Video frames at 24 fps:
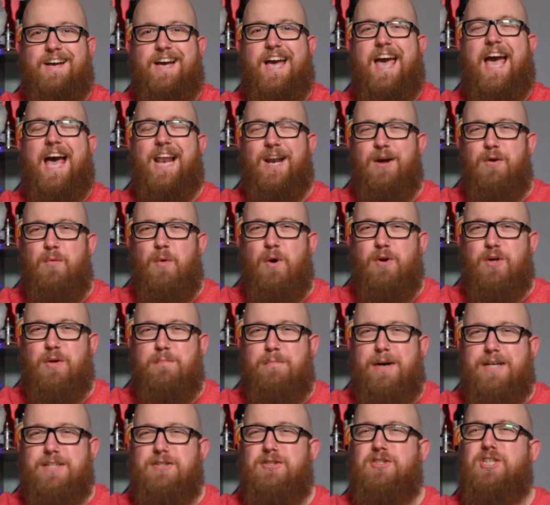Hello and welcome
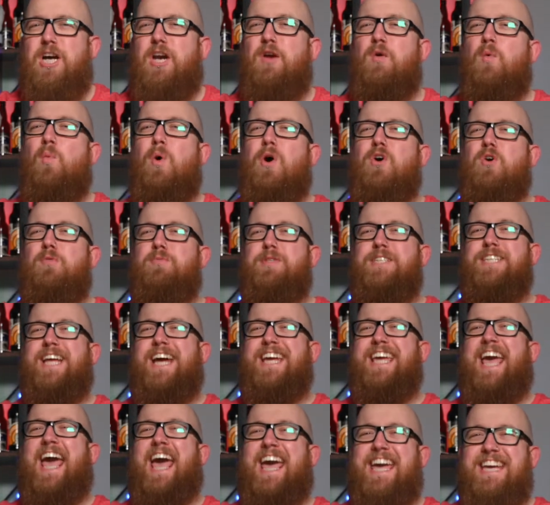back to the channel. Welcome to
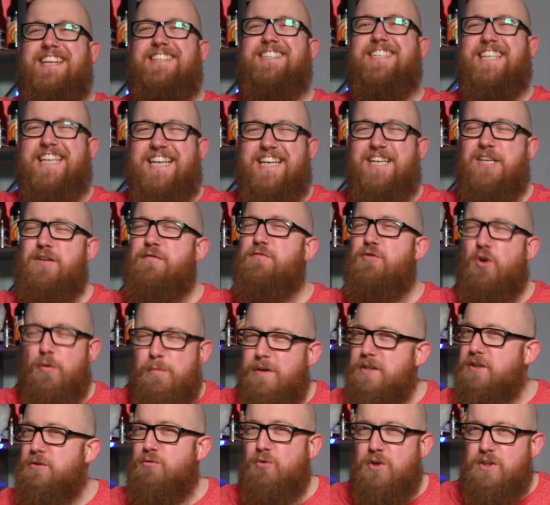day 18 of
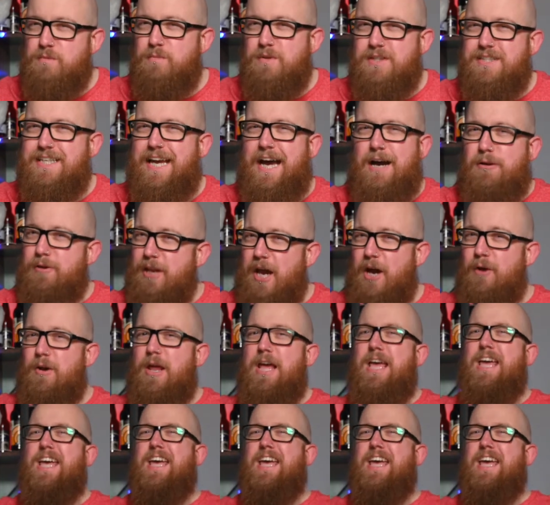Crumby's Christmas Countdown.